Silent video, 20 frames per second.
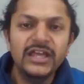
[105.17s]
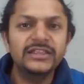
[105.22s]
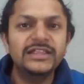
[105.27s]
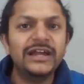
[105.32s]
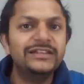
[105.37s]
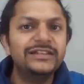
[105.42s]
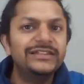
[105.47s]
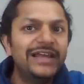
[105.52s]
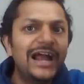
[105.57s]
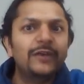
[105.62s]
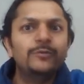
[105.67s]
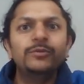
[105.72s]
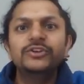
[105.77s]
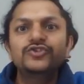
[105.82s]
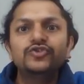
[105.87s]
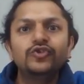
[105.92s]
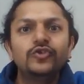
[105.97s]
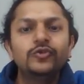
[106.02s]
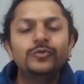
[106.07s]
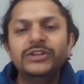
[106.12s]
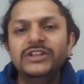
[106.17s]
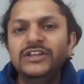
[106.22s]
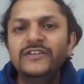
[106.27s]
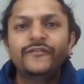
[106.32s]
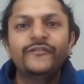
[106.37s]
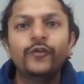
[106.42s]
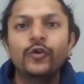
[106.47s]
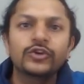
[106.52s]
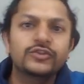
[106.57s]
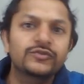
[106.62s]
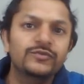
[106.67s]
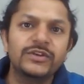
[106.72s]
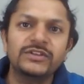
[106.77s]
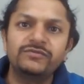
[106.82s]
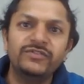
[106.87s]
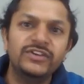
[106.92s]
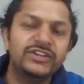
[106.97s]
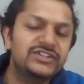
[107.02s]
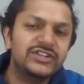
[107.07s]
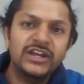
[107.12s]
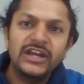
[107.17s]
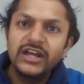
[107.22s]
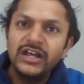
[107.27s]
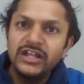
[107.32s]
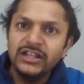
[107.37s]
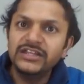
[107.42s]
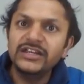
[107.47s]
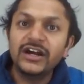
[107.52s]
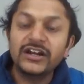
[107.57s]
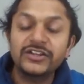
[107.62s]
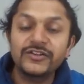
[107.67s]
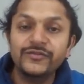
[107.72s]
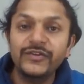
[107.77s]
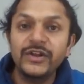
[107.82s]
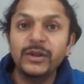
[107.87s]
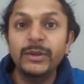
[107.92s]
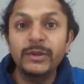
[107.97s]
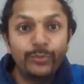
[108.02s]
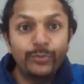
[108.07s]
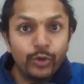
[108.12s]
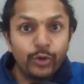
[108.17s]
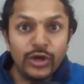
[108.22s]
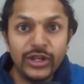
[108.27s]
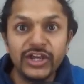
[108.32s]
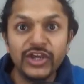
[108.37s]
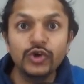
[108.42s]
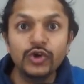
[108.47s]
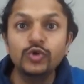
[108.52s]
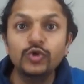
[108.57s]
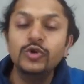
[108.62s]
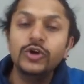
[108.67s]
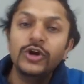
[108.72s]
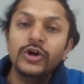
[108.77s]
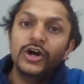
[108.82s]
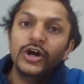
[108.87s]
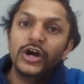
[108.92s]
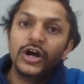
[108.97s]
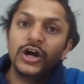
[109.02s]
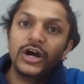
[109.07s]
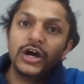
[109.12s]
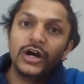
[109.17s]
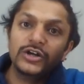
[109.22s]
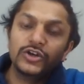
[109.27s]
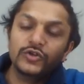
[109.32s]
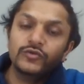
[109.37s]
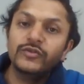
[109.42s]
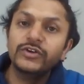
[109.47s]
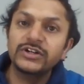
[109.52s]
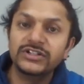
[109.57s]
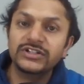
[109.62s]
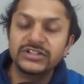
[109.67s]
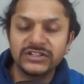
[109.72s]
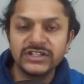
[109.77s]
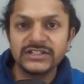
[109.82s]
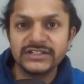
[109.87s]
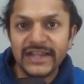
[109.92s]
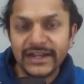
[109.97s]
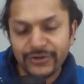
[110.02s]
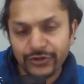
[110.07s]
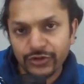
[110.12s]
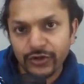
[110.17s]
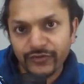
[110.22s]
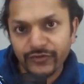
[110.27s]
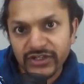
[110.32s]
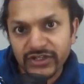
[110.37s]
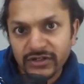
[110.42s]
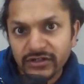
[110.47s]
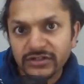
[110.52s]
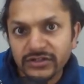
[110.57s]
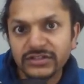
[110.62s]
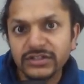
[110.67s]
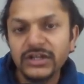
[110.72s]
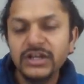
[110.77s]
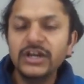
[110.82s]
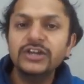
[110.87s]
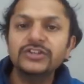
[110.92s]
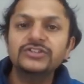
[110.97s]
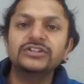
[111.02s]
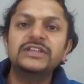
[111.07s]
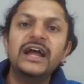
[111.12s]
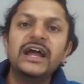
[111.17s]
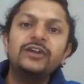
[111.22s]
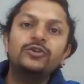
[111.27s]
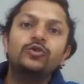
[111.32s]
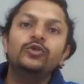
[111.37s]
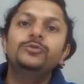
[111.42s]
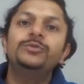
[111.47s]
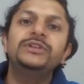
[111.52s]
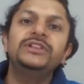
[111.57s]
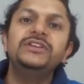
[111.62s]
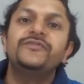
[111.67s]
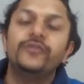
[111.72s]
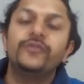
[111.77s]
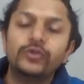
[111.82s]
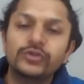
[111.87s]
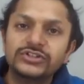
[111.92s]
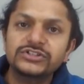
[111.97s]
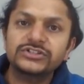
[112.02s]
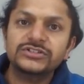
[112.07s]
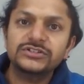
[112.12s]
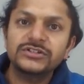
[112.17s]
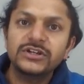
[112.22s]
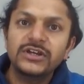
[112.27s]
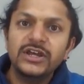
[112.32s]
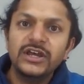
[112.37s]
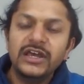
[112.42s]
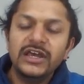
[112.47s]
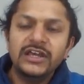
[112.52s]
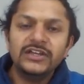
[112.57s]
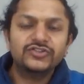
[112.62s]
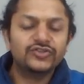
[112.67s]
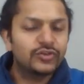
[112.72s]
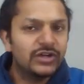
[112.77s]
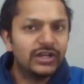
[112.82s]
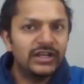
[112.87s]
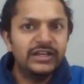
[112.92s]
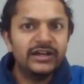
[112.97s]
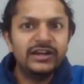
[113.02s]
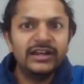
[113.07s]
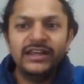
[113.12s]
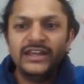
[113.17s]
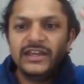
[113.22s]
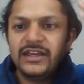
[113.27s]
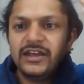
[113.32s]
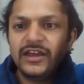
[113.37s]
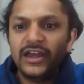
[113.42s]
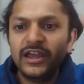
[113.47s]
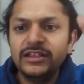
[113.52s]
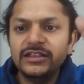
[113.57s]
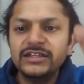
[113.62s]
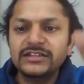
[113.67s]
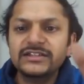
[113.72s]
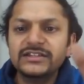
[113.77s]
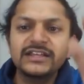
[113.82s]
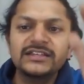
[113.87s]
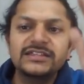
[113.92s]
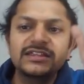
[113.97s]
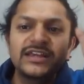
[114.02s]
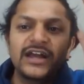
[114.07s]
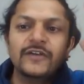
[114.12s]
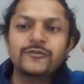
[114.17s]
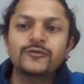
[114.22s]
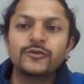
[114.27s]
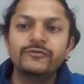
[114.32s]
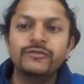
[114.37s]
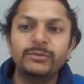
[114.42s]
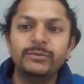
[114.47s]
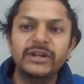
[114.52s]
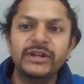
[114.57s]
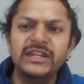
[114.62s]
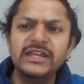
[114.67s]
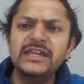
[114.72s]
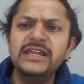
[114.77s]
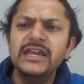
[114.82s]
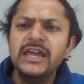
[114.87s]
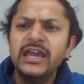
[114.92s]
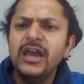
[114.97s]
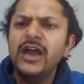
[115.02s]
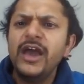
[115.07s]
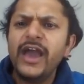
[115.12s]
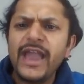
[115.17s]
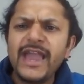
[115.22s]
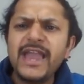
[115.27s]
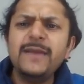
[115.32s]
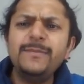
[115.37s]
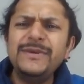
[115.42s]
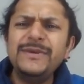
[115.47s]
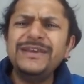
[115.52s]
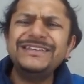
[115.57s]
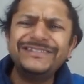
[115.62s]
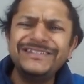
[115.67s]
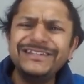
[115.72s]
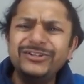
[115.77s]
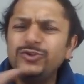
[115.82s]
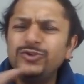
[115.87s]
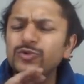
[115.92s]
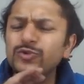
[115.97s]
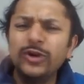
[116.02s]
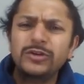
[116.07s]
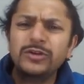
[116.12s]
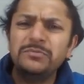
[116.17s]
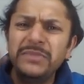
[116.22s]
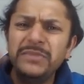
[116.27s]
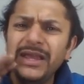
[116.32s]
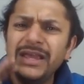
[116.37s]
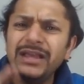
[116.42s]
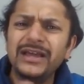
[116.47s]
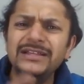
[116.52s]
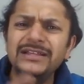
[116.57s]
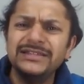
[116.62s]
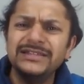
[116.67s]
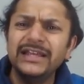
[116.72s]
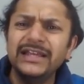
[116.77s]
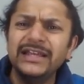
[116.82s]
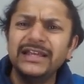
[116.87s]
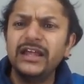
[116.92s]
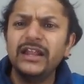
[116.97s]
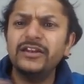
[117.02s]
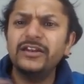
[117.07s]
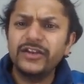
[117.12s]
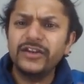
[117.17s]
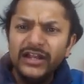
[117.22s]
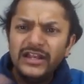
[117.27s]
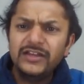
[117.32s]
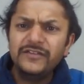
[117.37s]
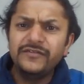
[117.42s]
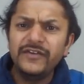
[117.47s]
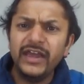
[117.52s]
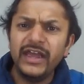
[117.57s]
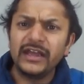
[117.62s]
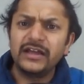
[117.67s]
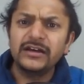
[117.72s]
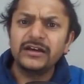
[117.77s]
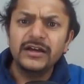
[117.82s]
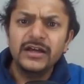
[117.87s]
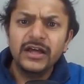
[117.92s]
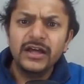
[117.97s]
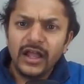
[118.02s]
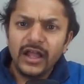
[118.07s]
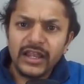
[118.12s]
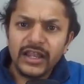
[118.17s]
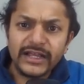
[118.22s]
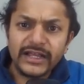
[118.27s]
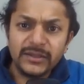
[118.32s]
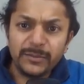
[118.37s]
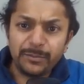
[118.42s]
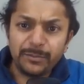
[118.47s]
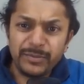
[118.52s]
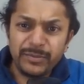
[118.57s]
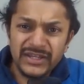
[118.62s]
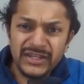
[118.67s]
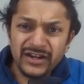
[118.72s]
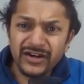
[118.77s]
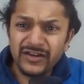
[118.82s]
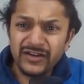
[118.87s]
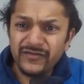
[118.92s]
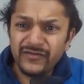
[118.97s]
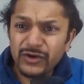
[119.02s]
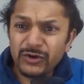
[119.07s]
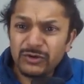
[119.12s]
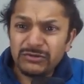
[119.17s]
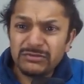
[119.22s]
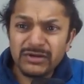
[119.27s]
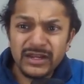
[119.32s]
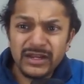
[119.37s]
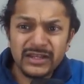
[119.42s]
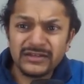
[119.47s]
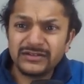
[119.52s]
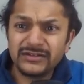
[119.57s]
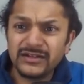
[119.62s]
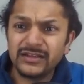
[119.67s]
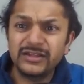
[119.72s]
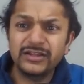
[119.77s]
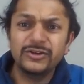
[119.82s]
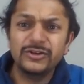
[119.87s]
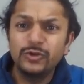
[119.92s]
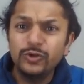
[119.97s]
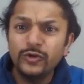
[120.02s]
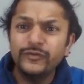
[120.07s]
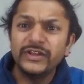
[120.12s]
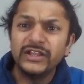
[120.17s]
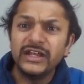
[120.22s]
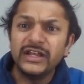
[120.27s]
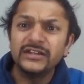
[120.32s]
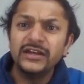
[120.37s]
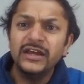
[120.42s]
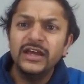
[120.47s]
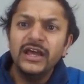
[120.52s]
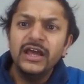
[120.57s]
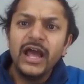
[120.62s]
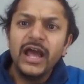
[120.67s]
That much should be the force with which the Earth will be pulling you towards the center of the Earth. So that could be the force. So clearly in this case the answer will be D. A, B, C do not make any sense. They are really vague. Like the peer review, it has nothing to do with it.